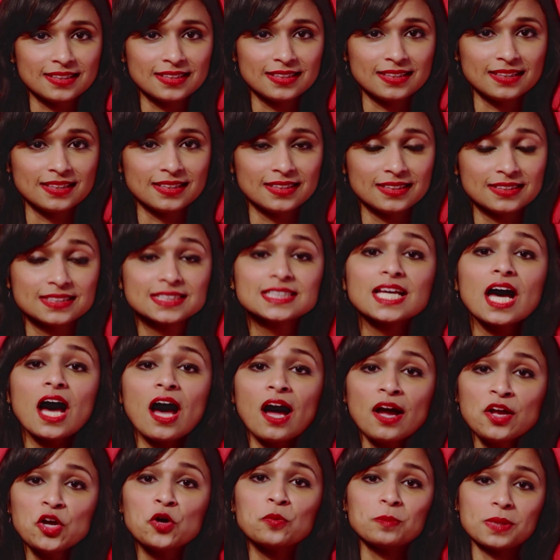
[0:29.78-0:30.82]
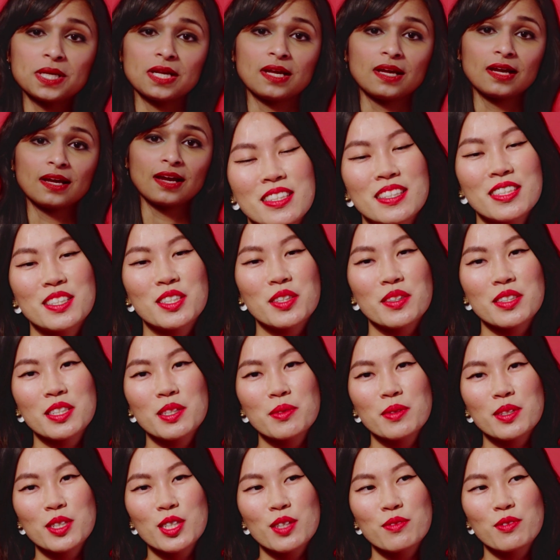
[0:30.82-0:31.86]
It's eye opening. The directing
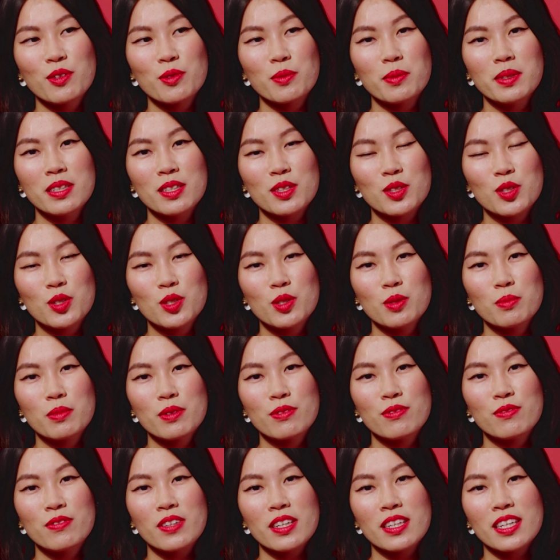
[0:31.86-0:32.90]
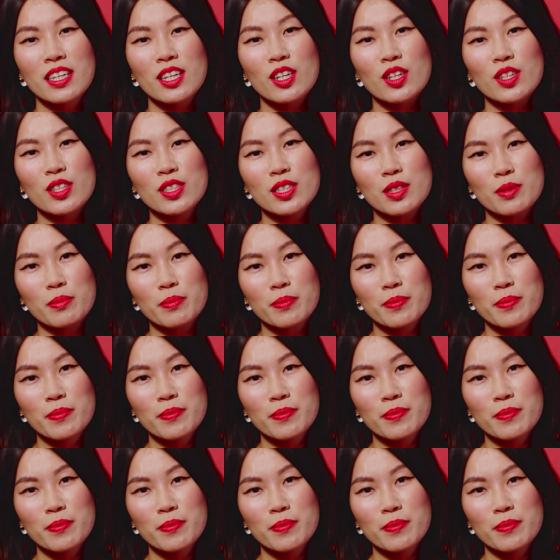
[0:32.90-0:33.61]
workshop for women is super fucking awesome.